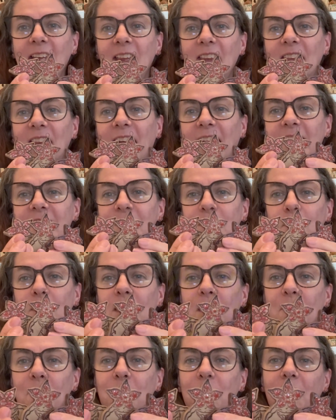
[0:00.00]
The heads are
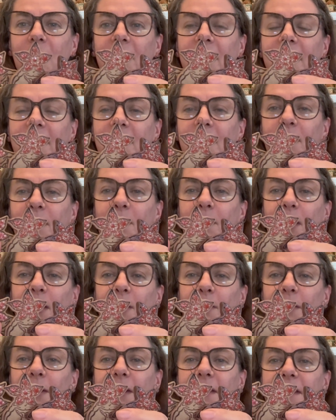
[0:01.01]
being fired at the
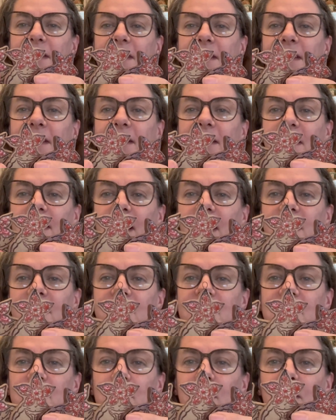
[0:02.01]
moment. I
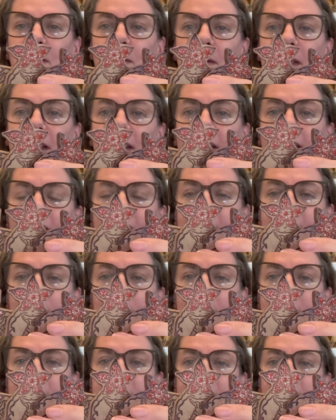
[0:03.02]
just put them in the
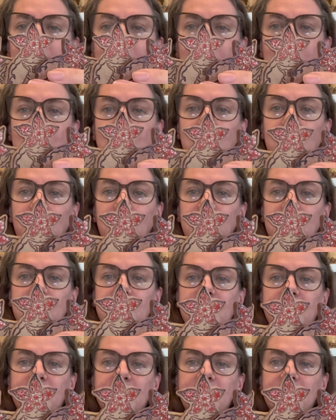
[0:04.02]
bisque kiln, to be
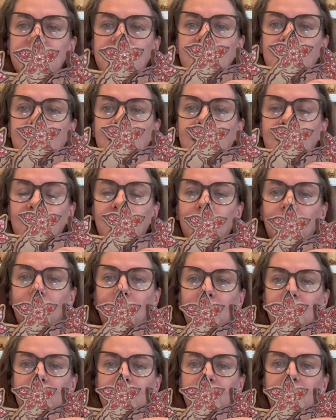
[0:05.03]
honest, to see
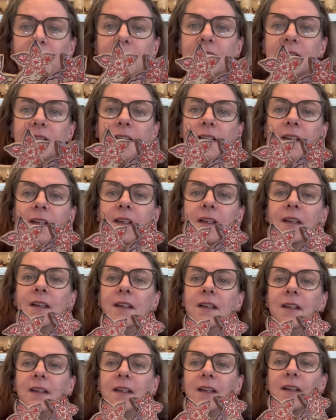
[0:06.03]
what occurs.
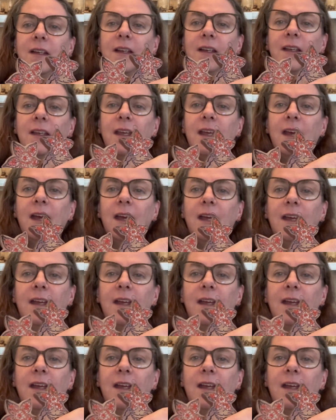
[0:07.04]
Yeah.